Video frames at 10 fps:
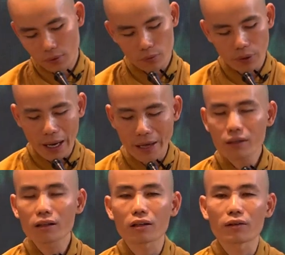We
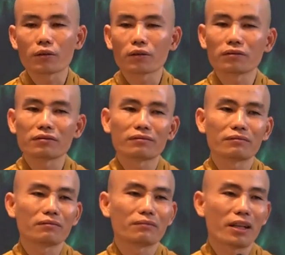anger
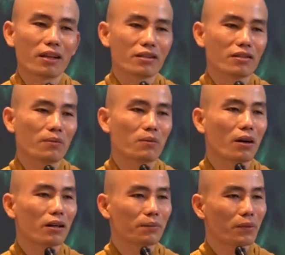because of
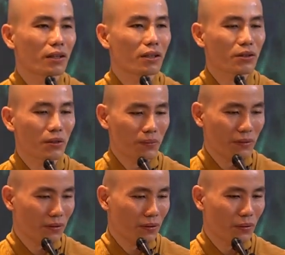what? Because of
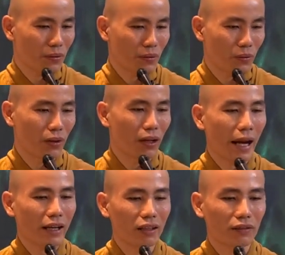we
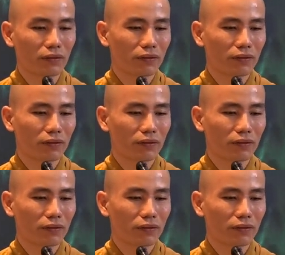lack of